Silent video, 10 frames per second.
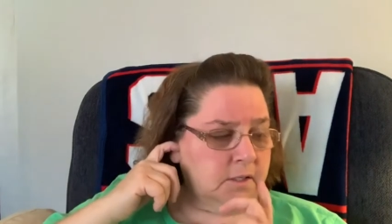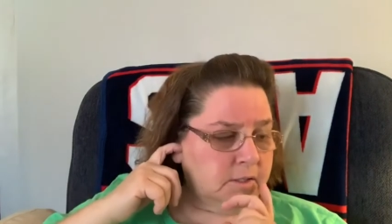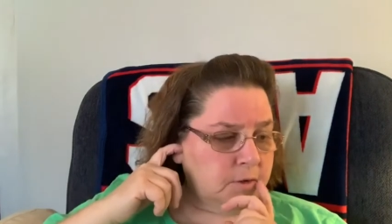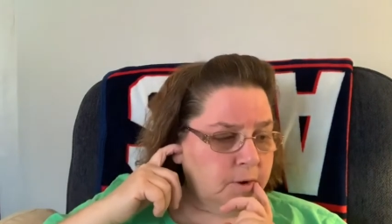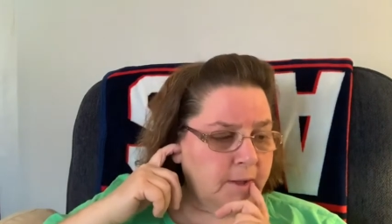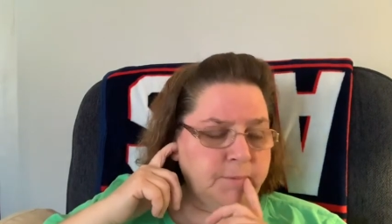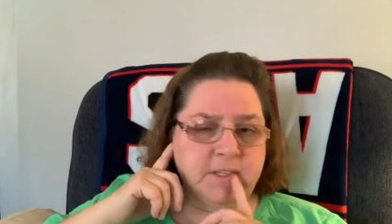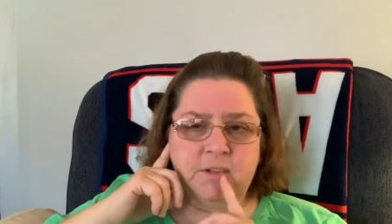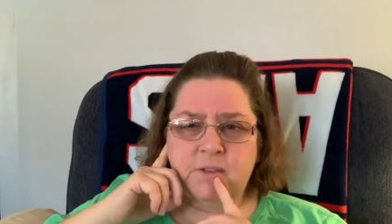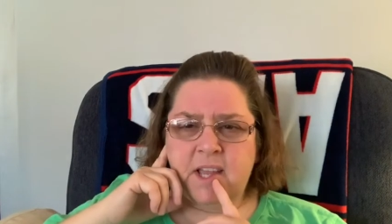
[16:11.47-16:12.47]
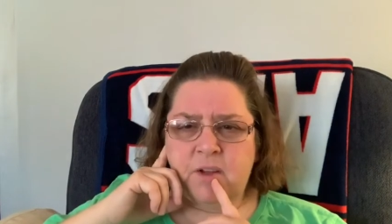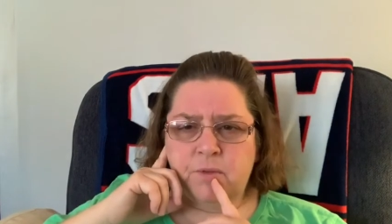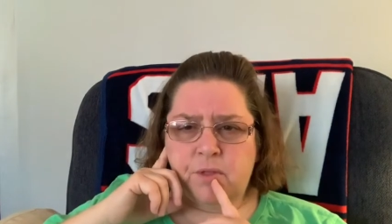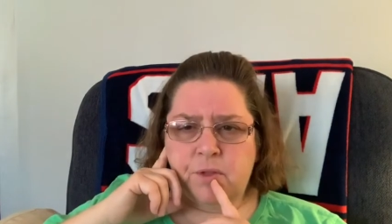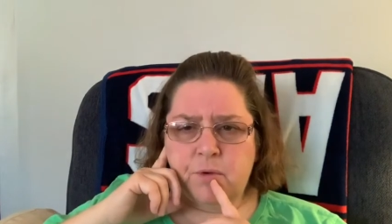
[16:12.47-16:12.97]
so I'm still
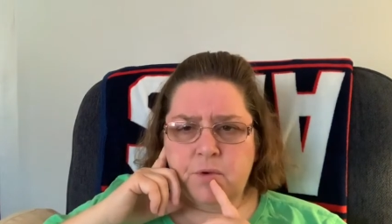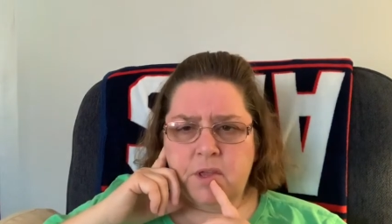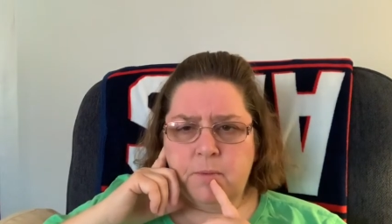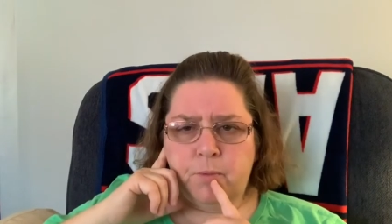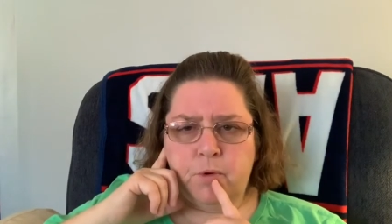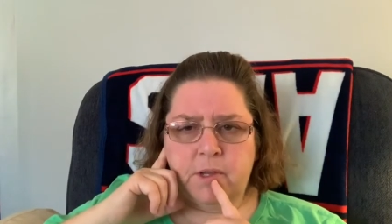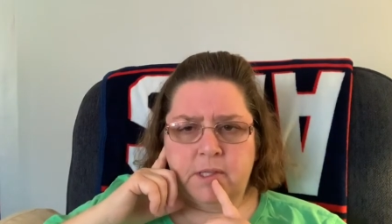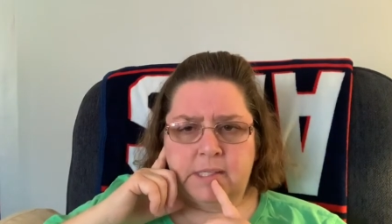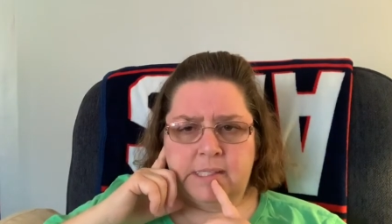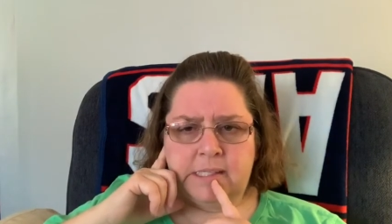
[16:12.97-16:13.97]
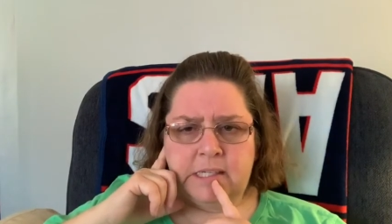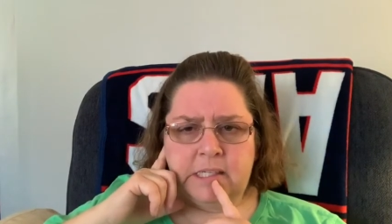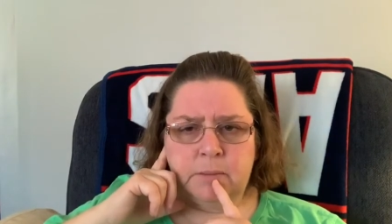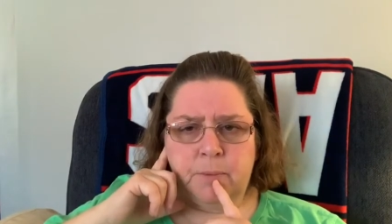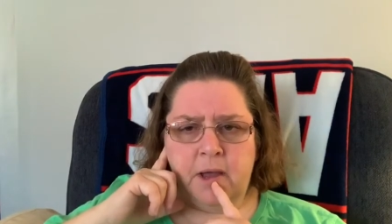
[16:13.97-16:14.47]
down 30.6
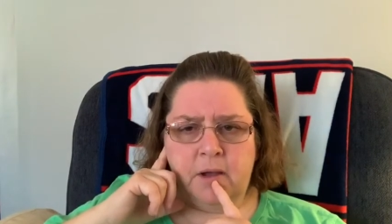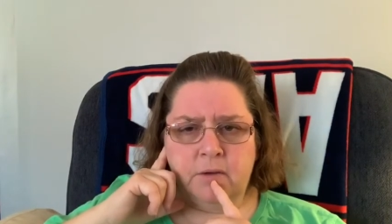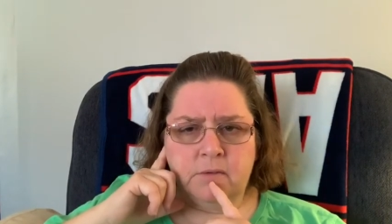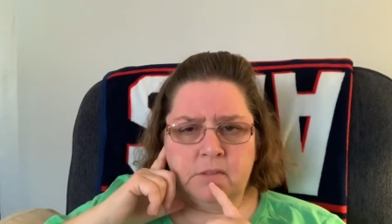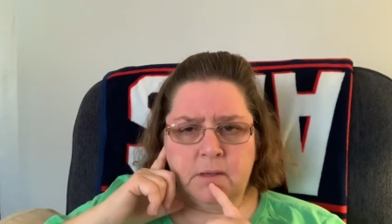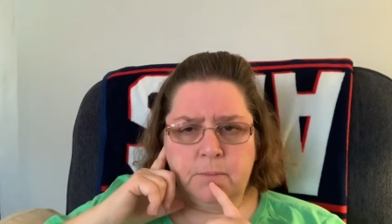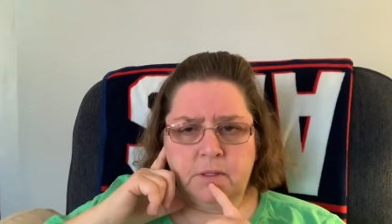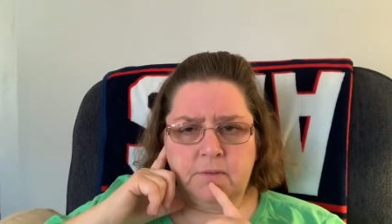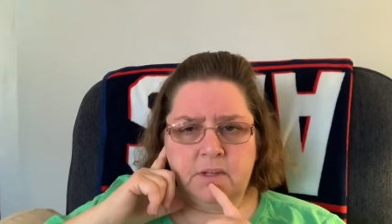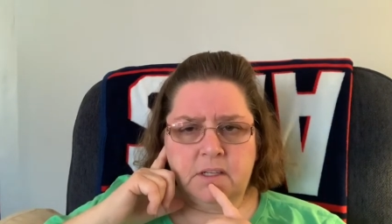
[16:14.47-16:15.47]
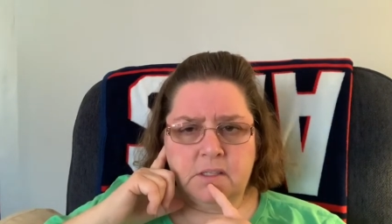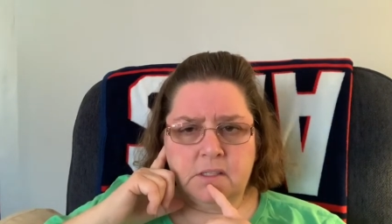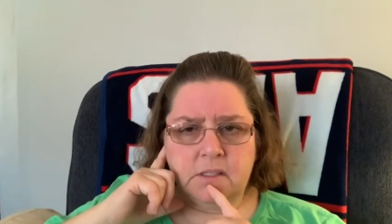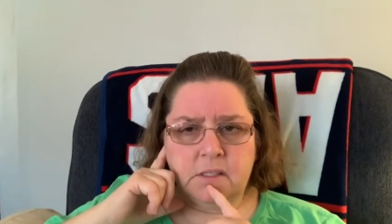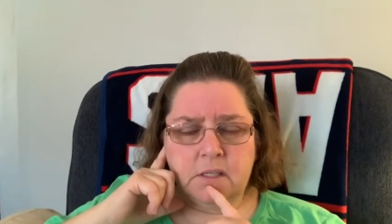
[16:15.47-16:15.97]
pounds, I believe it
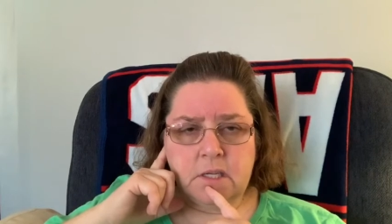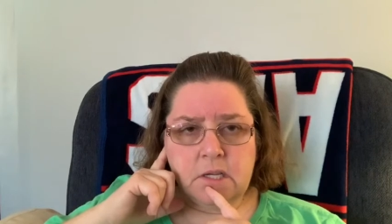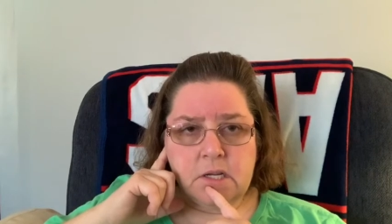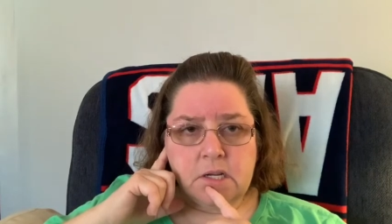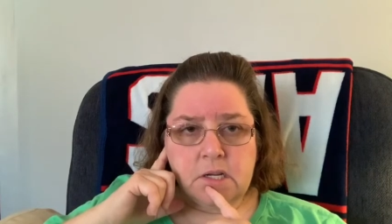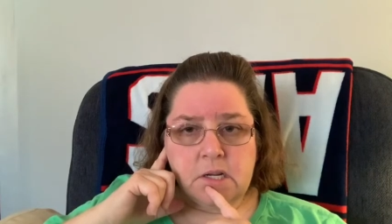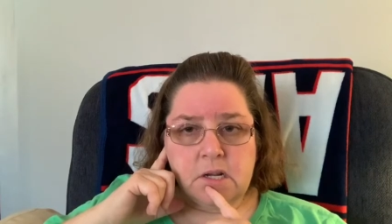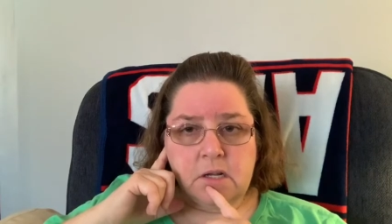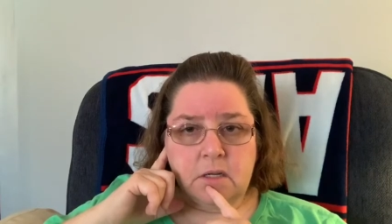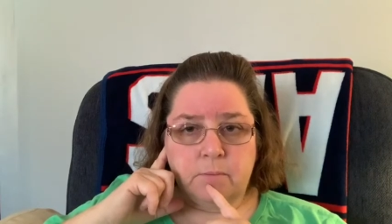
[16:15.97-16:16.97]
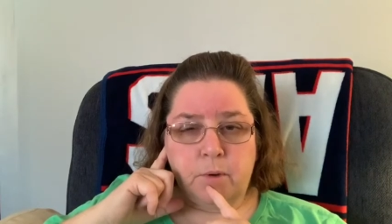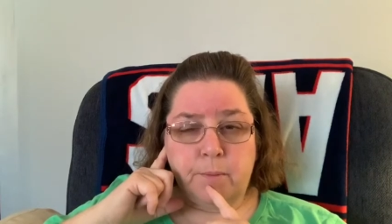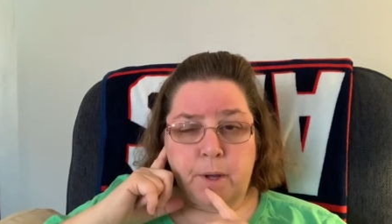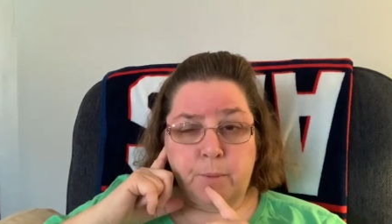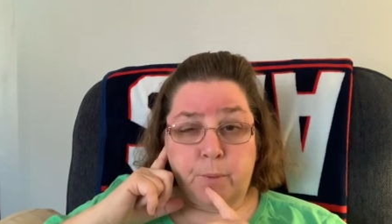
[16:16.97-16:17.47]
is. But
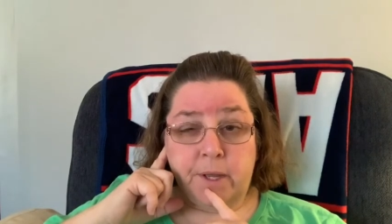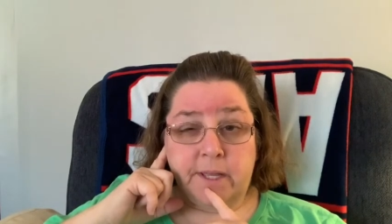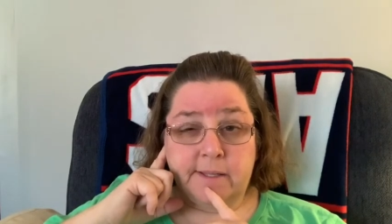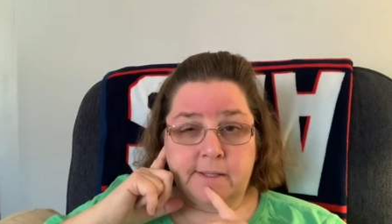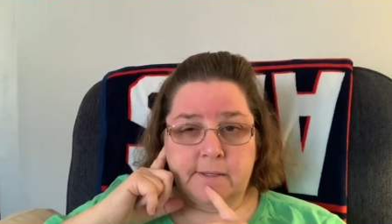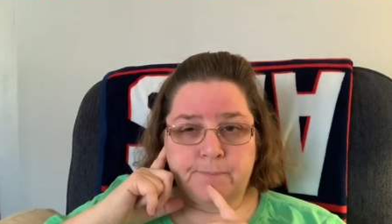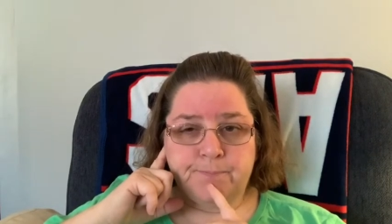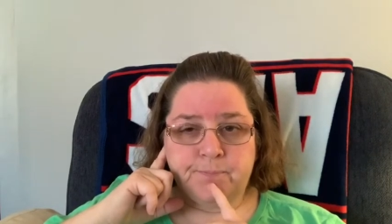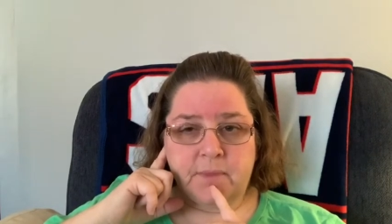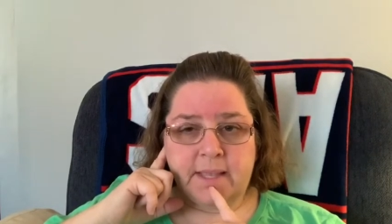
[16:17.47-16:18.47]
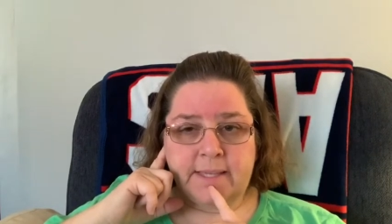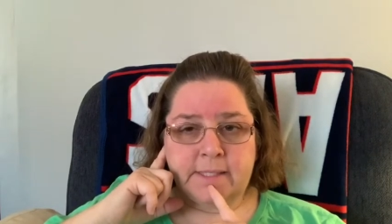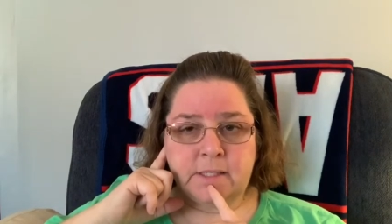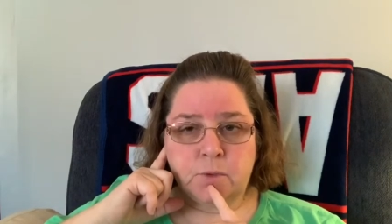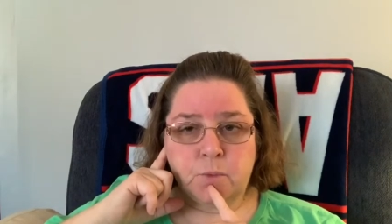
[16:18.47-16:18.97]
my weight
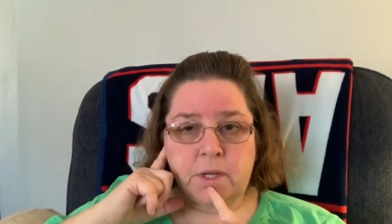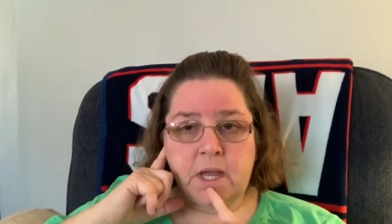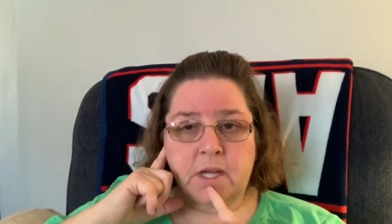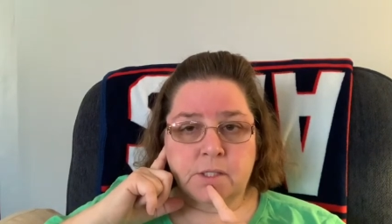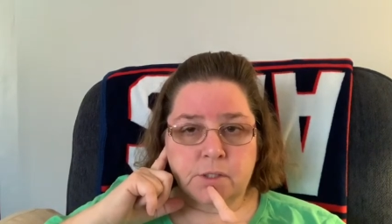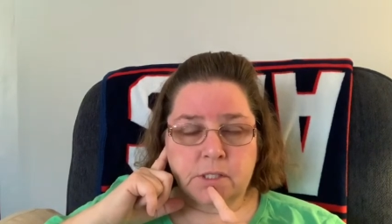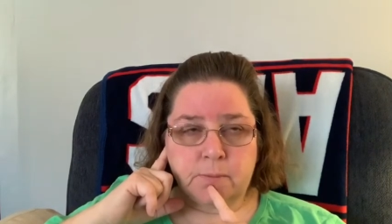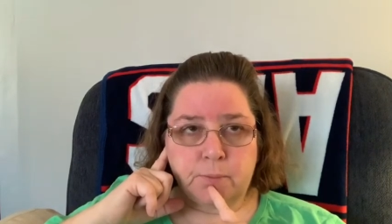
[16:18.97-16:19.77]
is 300.2.